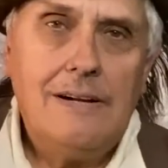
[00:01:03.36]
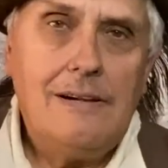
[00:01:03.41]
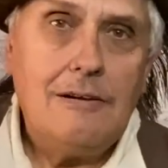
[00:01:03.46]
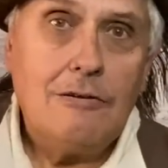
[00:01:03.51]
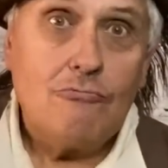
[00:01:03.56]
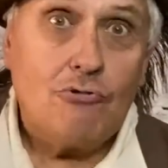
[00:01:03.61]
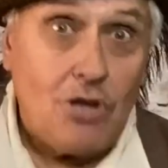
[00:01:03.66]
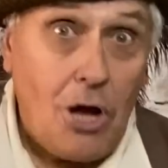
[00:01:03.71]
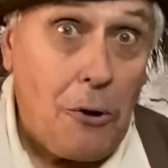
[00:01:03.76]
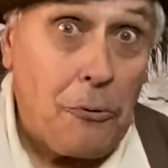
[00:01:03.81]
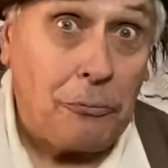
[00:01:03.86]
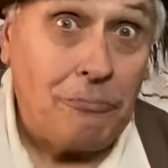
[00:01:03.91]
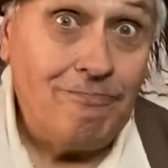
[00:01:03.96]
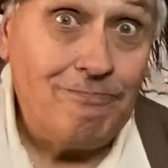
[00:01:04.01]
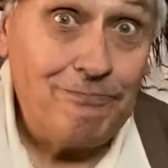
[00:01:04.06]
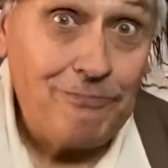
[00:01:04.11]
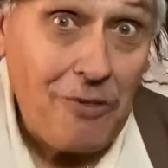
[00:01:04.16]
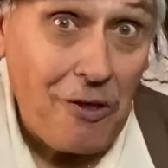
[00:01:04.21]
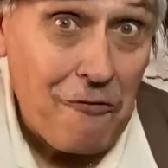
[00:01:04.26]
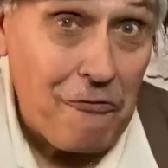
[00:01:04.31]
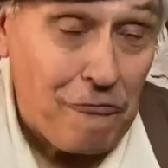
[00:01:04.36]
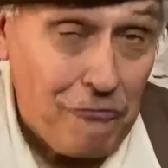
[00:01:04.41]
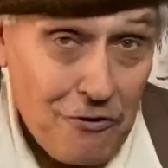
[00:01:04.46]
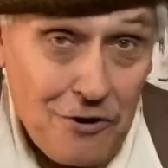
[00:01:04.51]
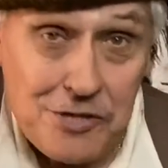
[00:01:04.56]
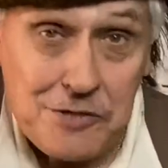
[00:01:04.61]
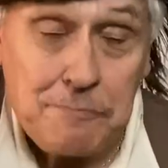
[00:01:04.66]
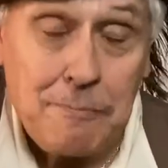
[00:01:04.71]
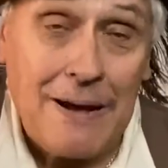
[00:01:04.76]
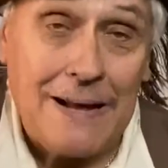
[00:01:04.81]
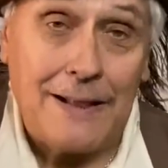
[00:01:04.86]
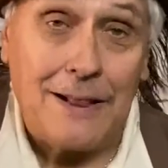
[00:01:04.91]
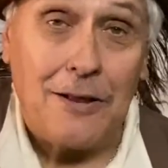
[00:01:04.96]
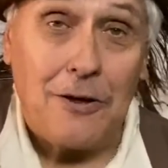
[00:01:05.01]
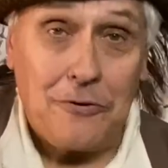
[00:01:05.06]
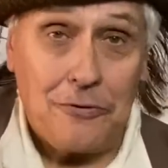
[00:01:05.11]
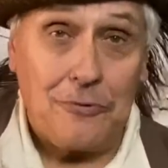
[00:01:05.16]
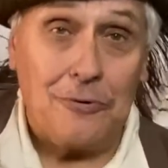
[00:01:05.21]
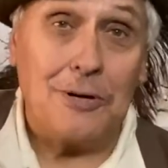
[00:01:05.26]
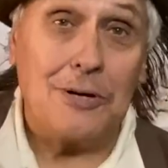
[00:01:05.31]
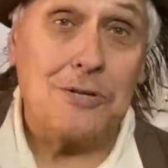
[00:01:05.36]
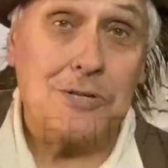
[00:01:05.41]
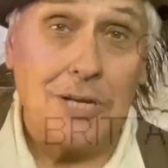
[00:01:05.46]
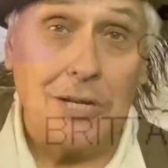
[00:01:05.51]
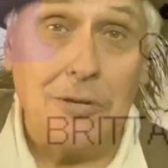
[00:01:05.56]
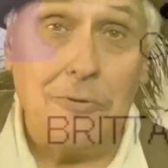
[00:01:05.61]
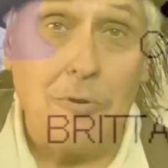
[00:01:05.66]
So the first battle I thought I'd tell you